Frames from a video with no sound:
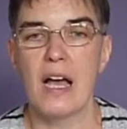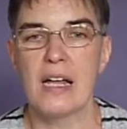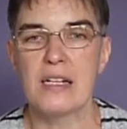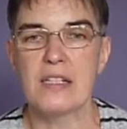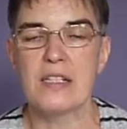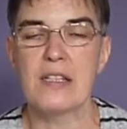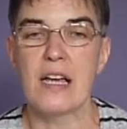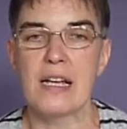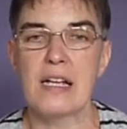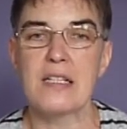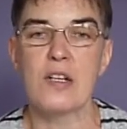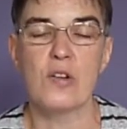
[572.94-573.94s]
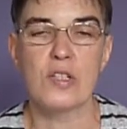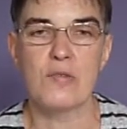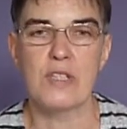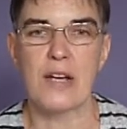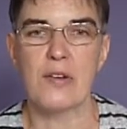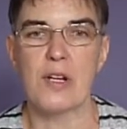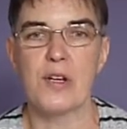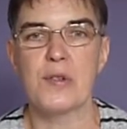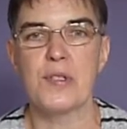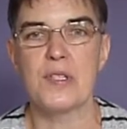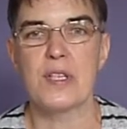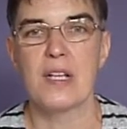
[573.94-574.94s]
And that gets a lot of
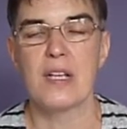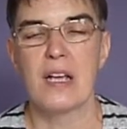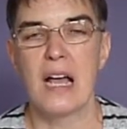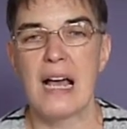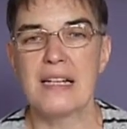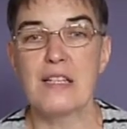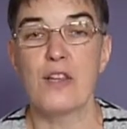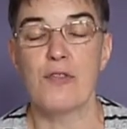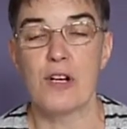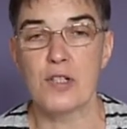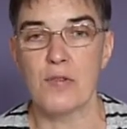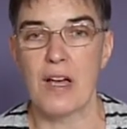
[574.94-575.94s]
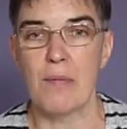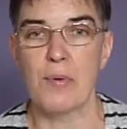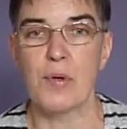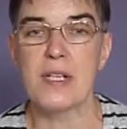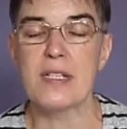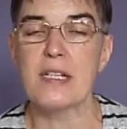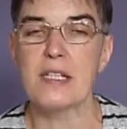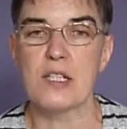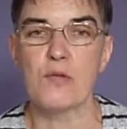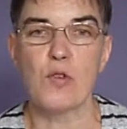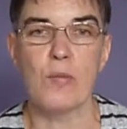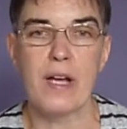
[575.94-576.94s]
downloads. And in the front of that book is a
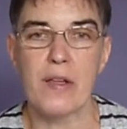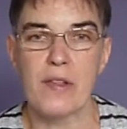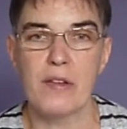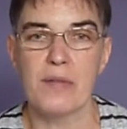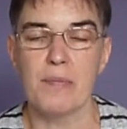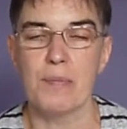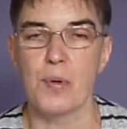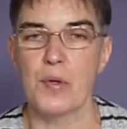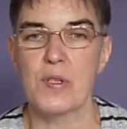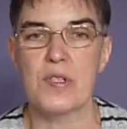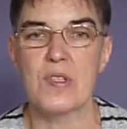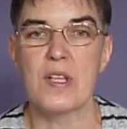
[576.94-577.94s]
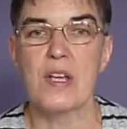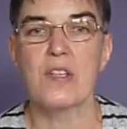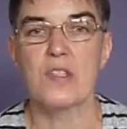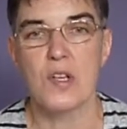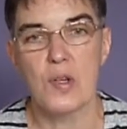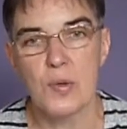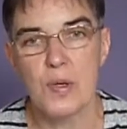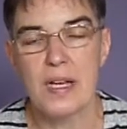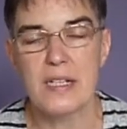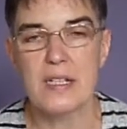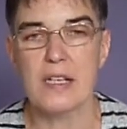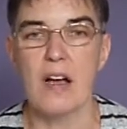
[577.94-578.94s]
list of all my other books. So
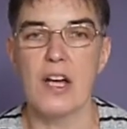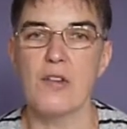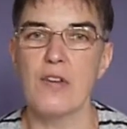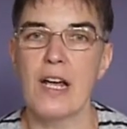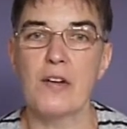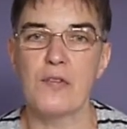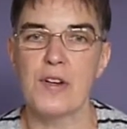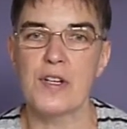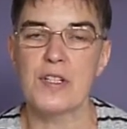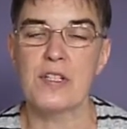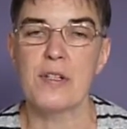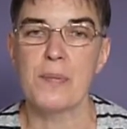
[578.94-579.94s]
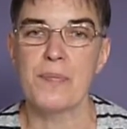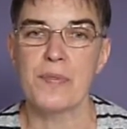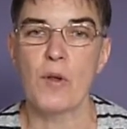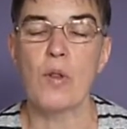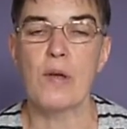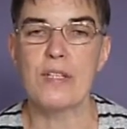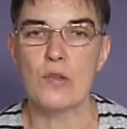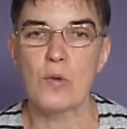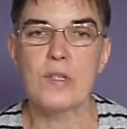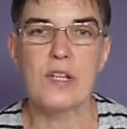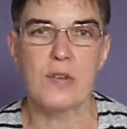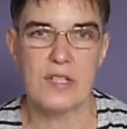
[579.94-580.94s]
it's a kind of an advert, although it's
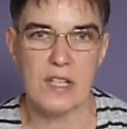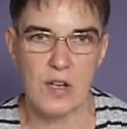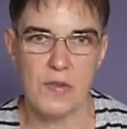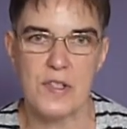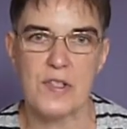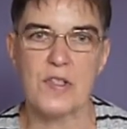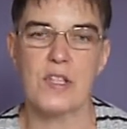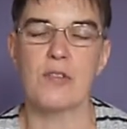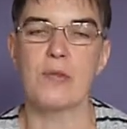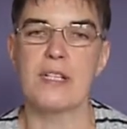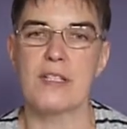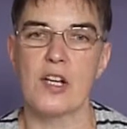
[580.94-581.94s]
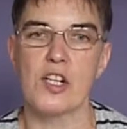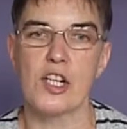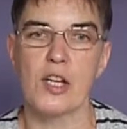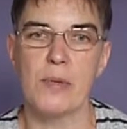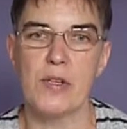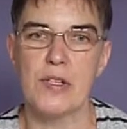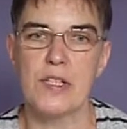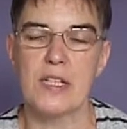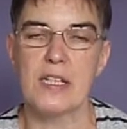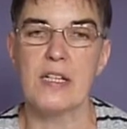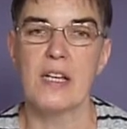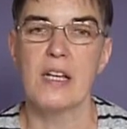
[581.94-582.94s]
also a service to the research
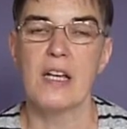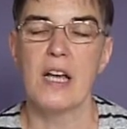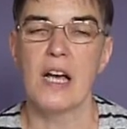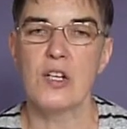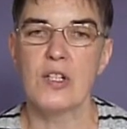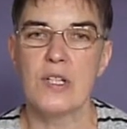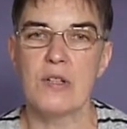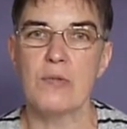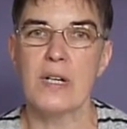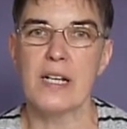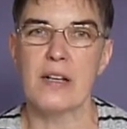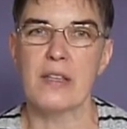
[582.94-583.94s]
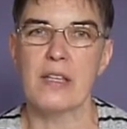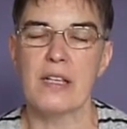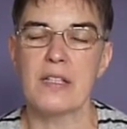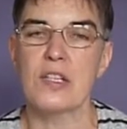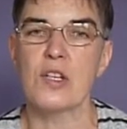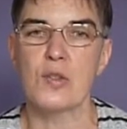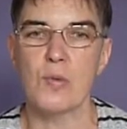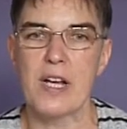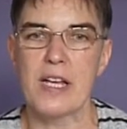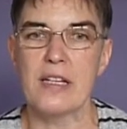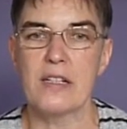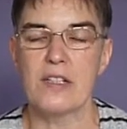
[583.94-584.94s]
community. And really, I think that's a good
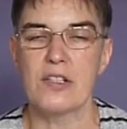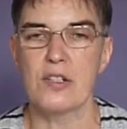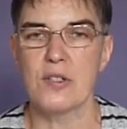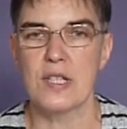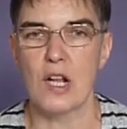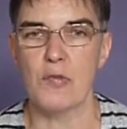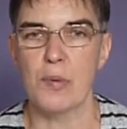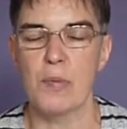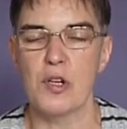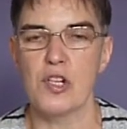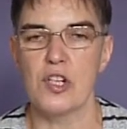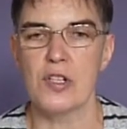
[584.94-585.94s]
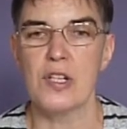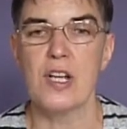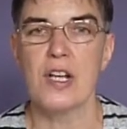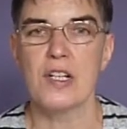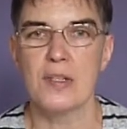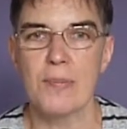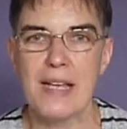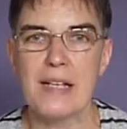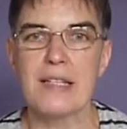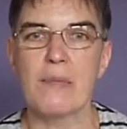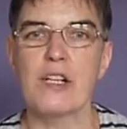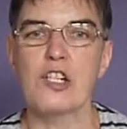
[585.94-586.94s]
way to do self-promotion, to make
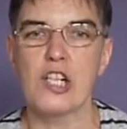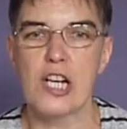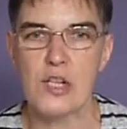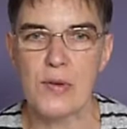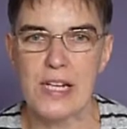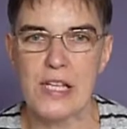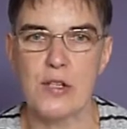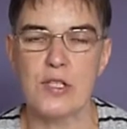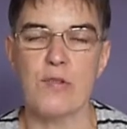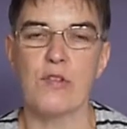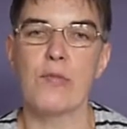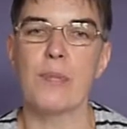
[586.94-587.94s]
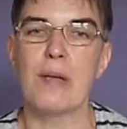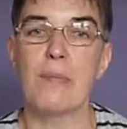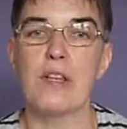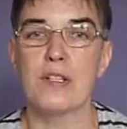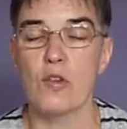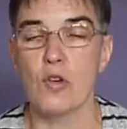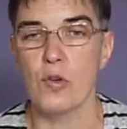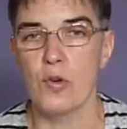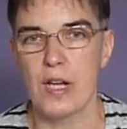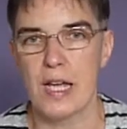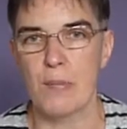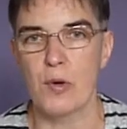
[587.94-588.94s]
it something genuinely useful for people that's got
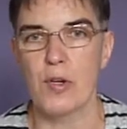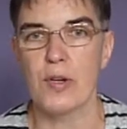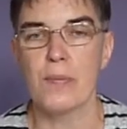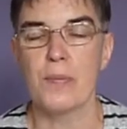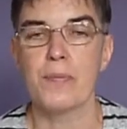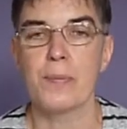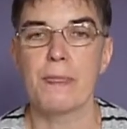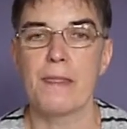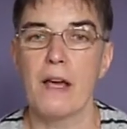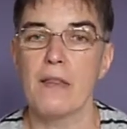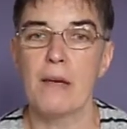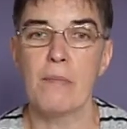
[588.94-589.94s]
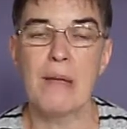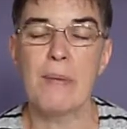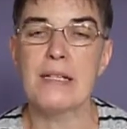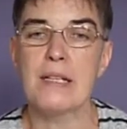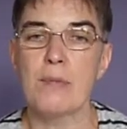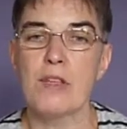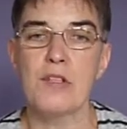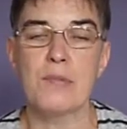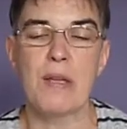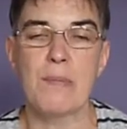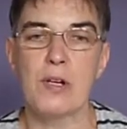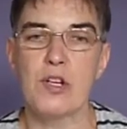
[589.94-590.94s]
your name on. And then maybe some of
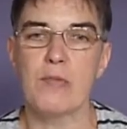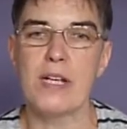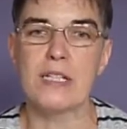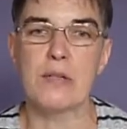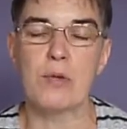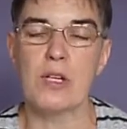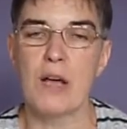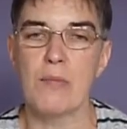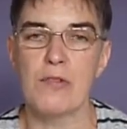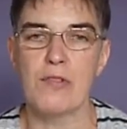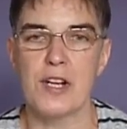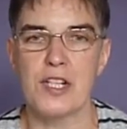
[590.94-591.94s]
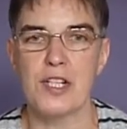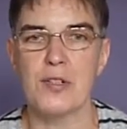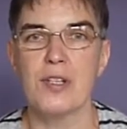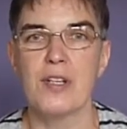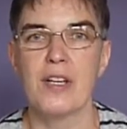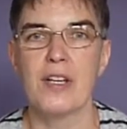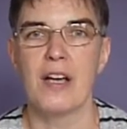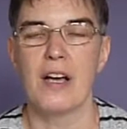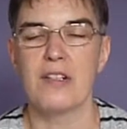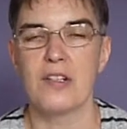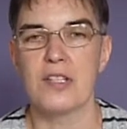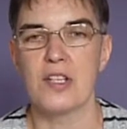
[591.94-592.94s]
those people who read it will come and find you
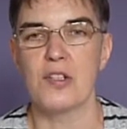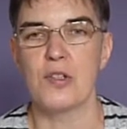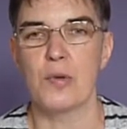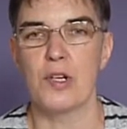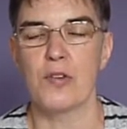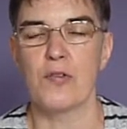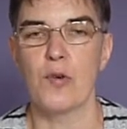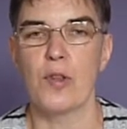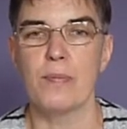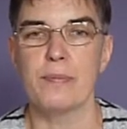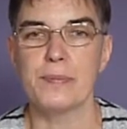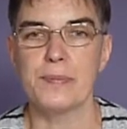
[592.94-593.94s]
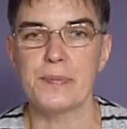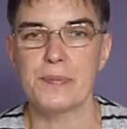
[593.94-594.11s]
and ask you to work for them.